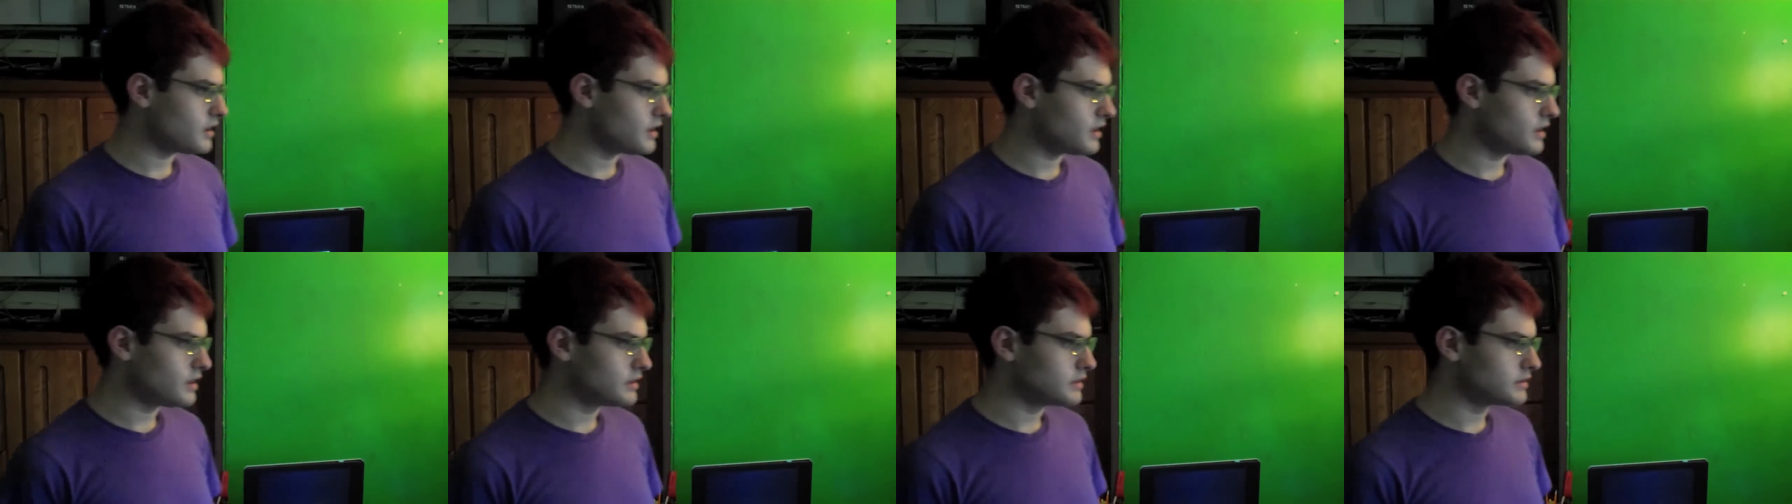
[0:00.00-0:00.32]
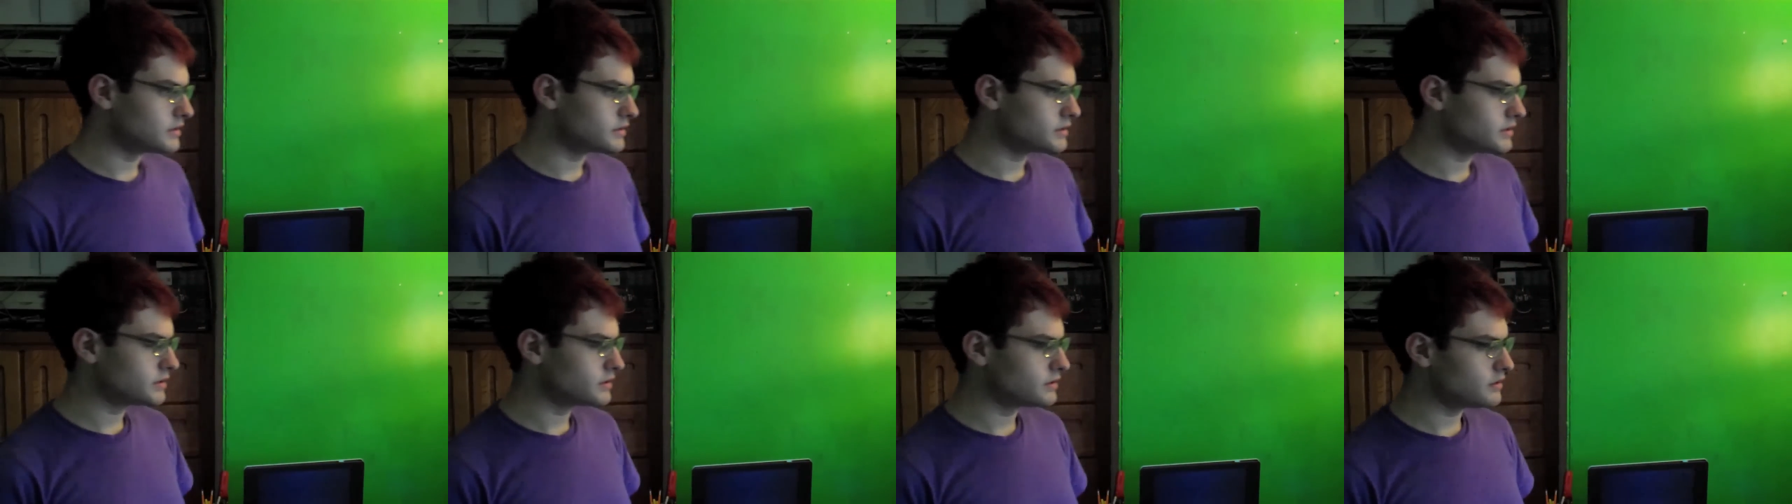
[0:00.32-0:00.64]

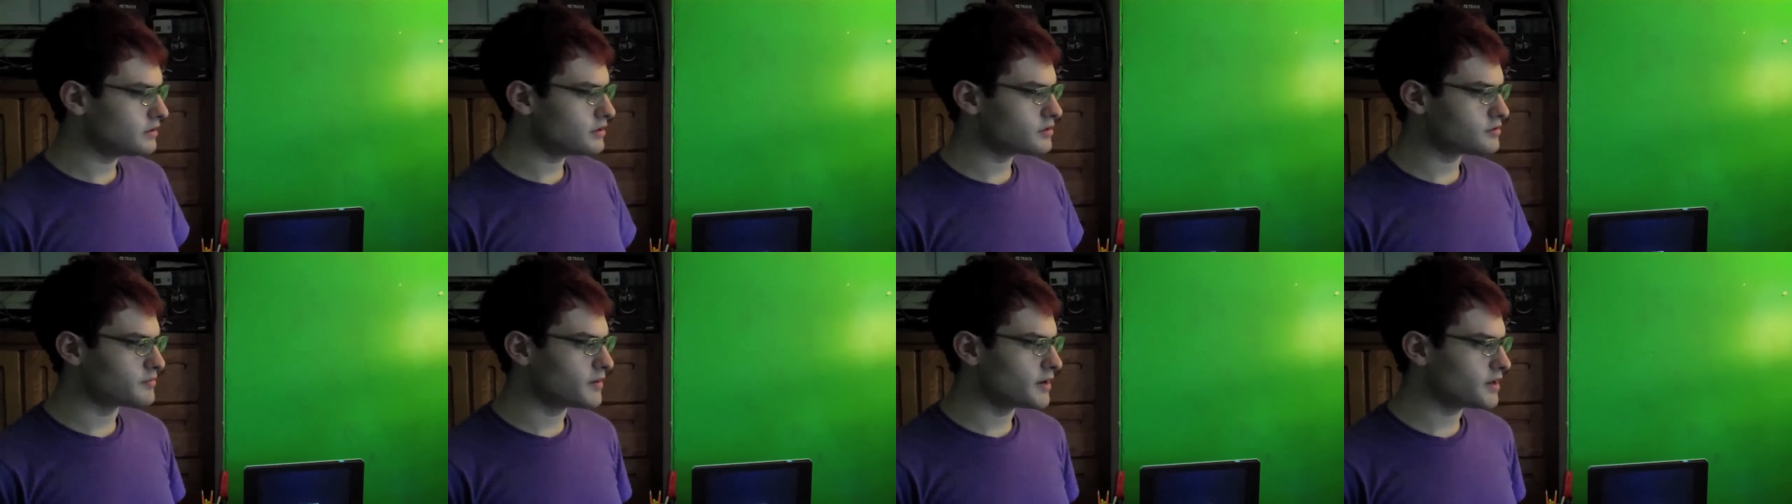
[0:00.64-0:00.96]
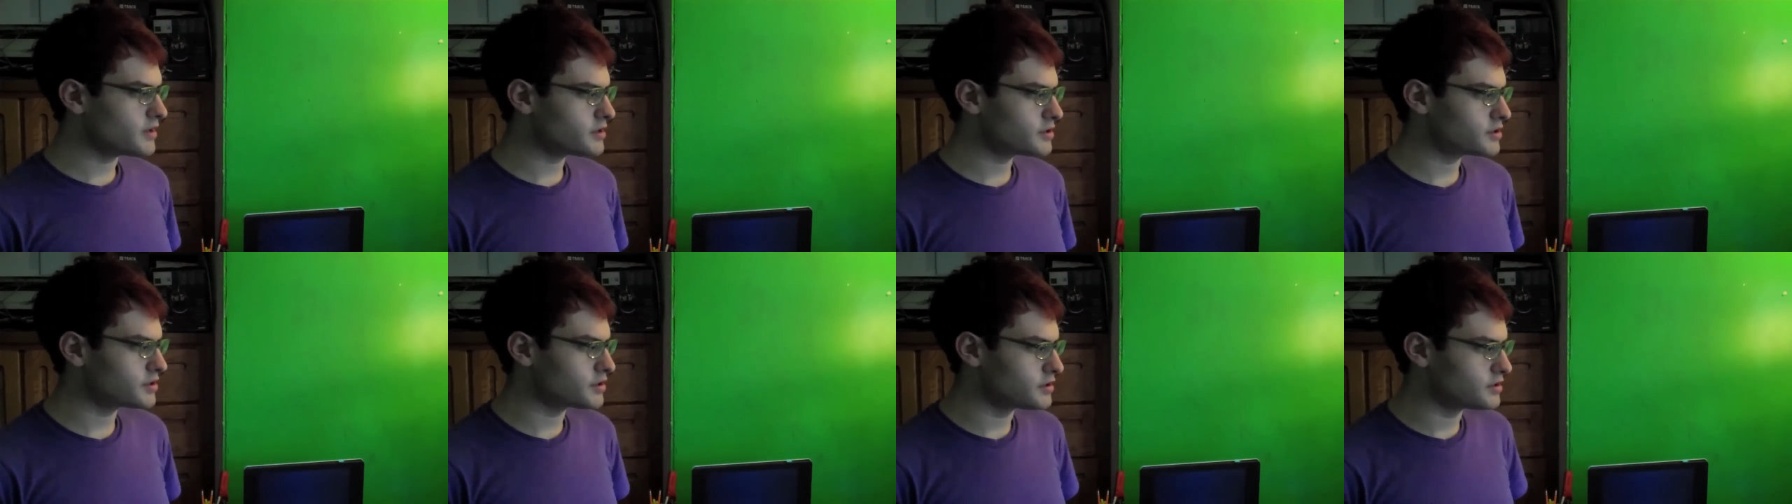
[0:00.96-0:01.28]
and these
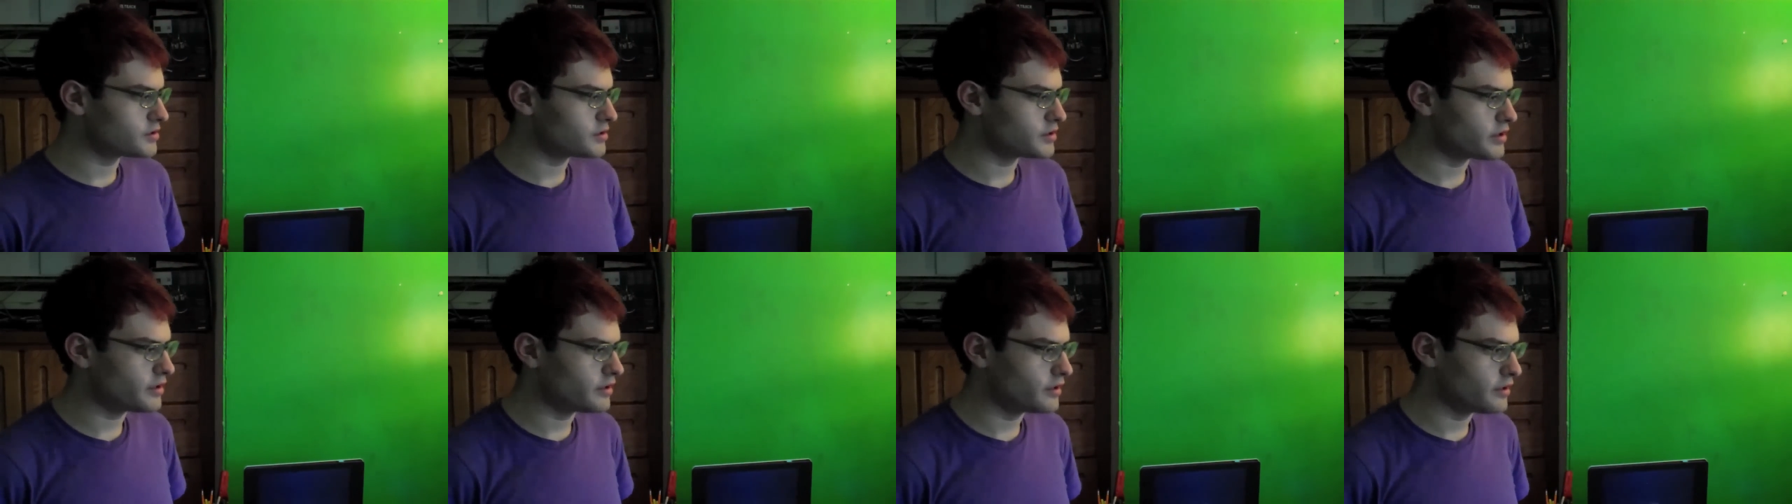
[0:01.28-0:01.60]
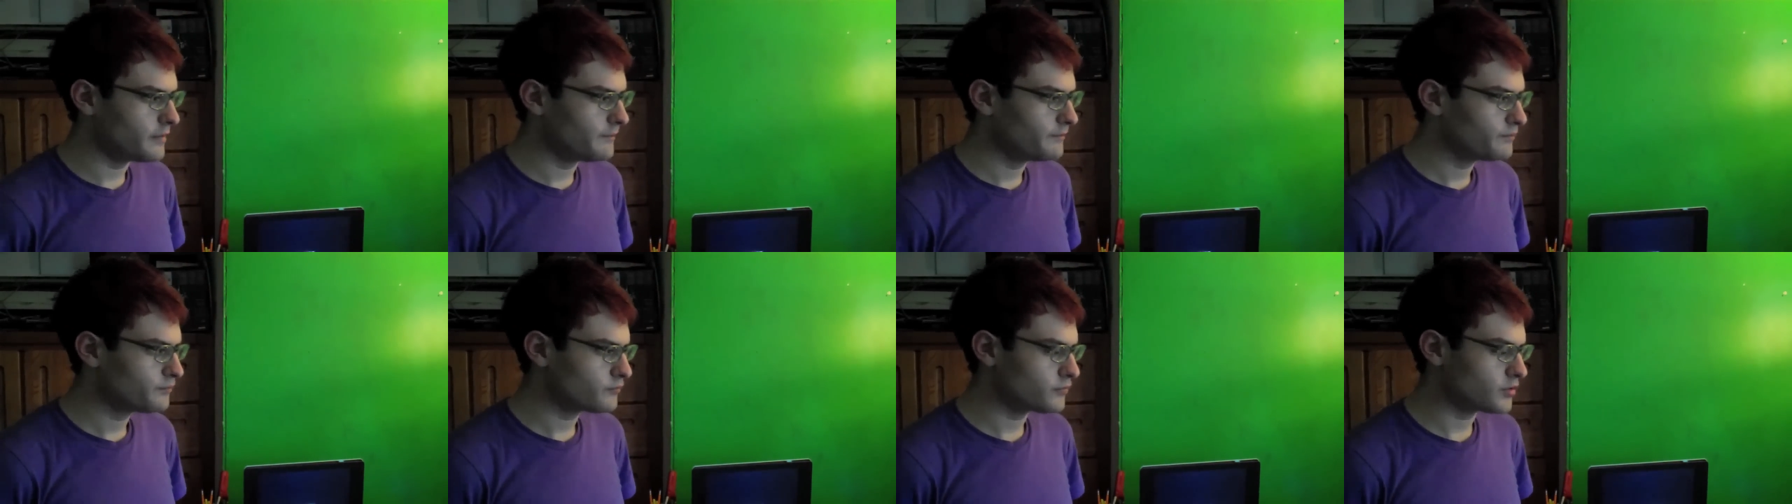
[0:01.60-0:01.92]
mics is
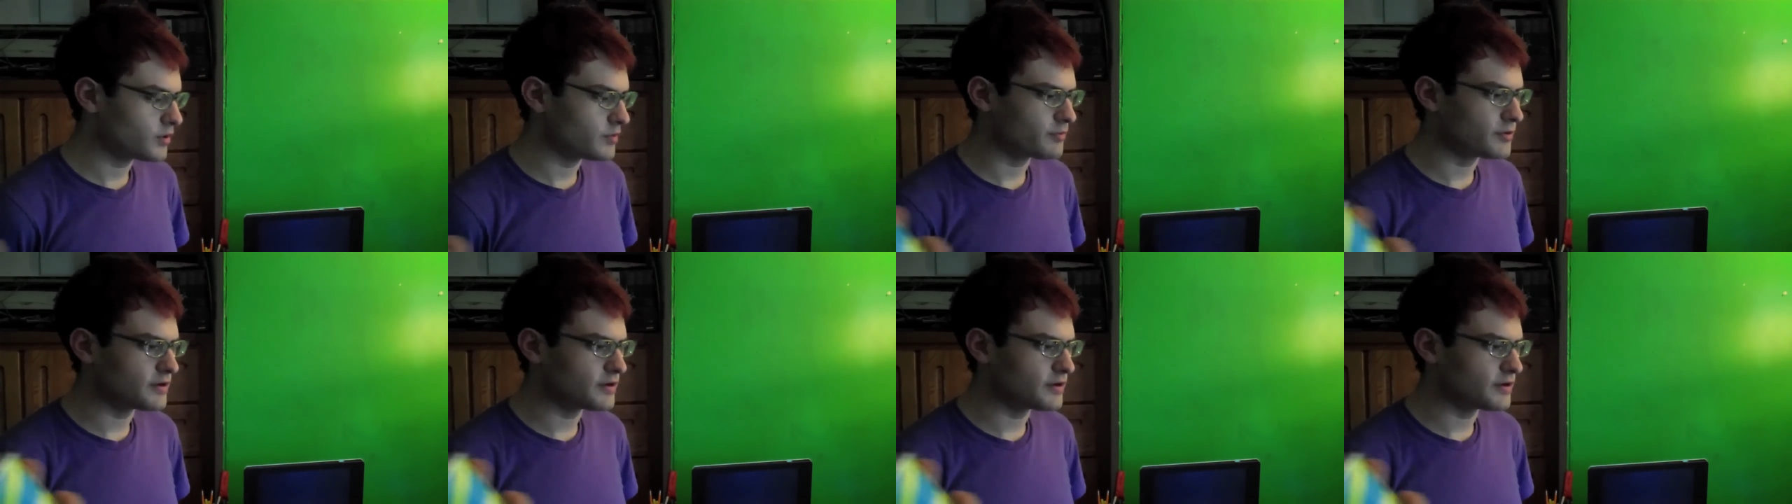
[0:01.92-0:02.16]
pretty